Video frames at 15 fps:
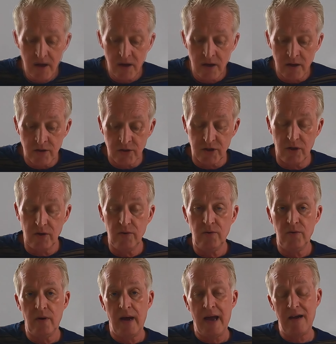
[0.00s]
Uh,
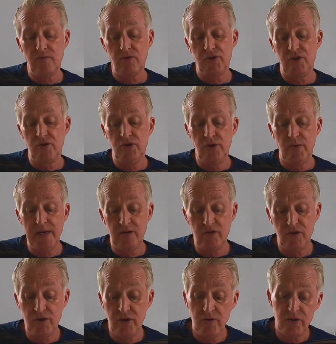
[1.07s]
so, how should you
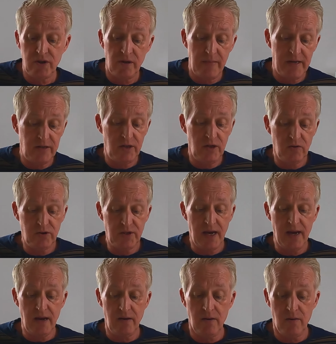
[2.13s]
introduce them into your
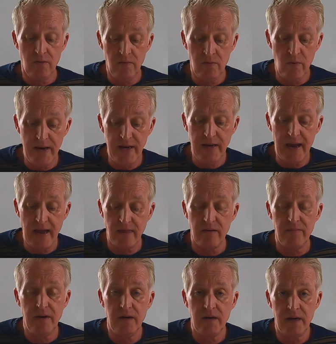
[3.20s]
tank? Well, when you get
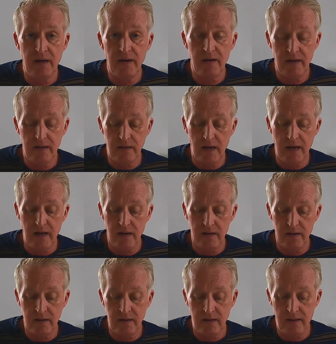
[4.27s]
them, and it, it,
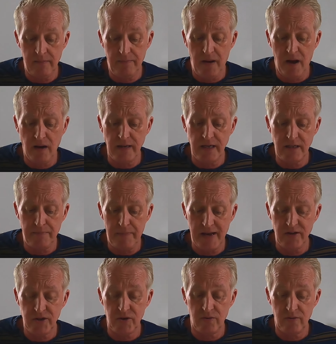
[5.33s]
it, partly
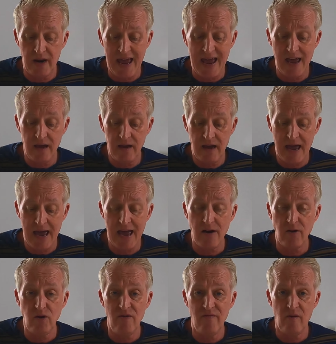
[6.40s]
depends on how
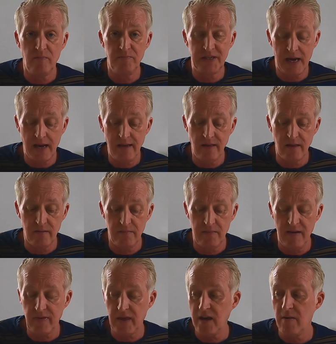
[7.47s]
you've obtained them.
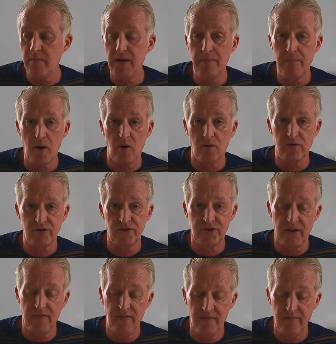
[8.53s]
If they come in a box,
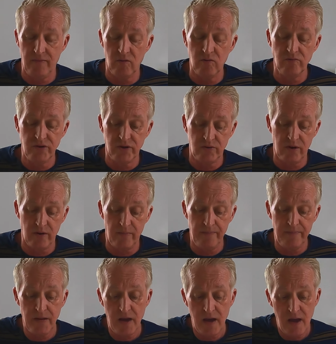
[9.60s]
if you've ordered
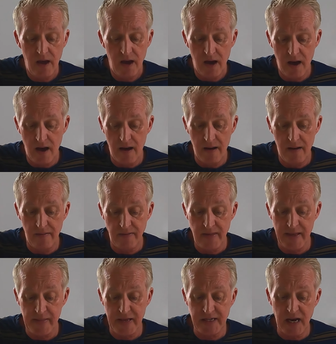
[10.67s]
them, uh,
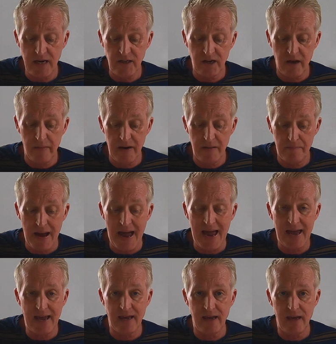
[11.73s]
they, they, tend to come in a
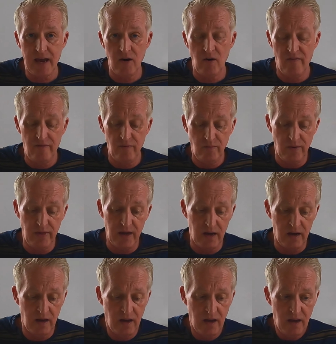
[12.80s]
bag and often with
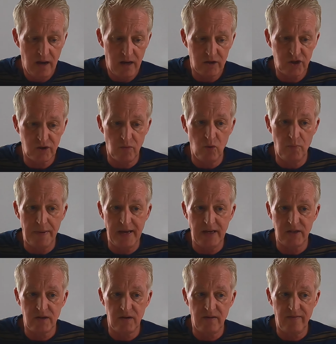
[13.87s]
a, a small
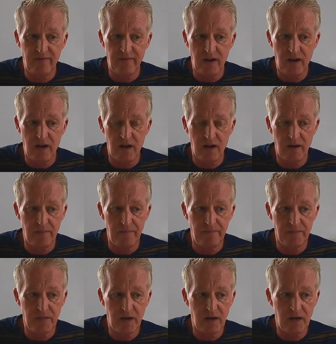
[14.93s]
piece of
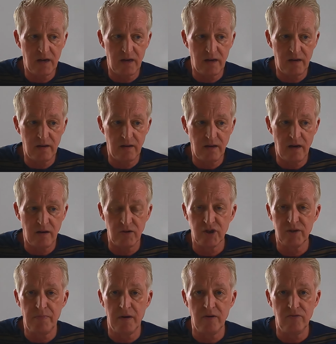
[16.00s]
um, uh, you know
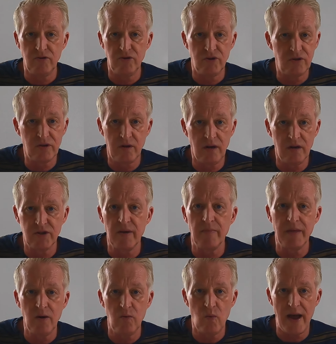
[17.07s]
sponge, you know
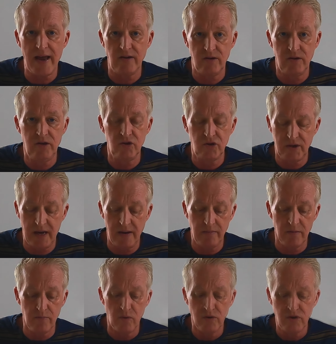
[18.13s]
something wet just to keep
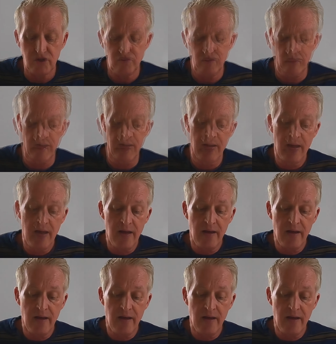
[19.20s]
the moisture Sorry. in.